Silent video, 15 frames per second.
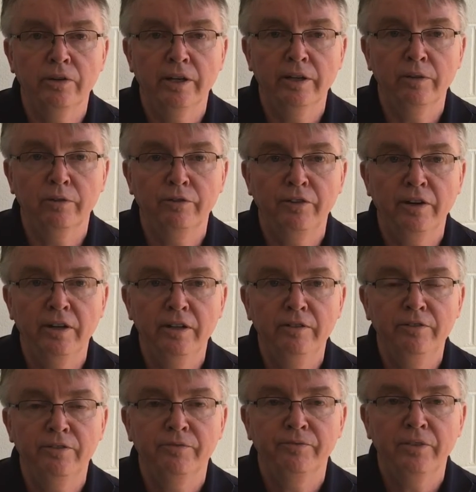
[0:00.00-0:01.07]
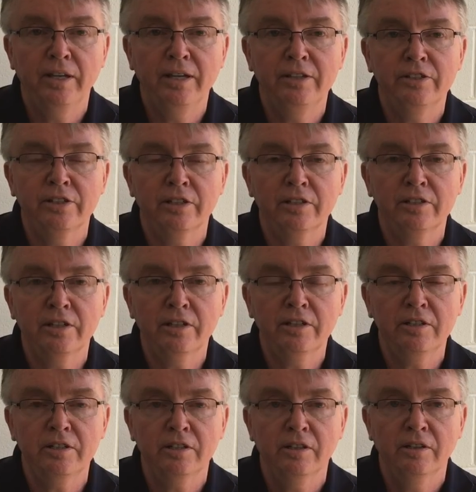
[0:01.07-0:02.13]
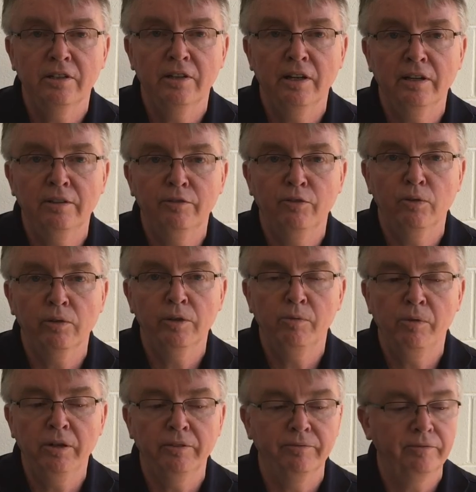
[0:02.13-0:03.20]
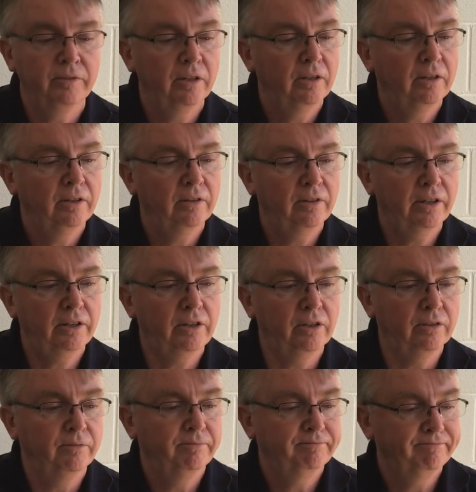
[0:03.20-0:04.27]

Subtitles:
905-866-9481. Thank you.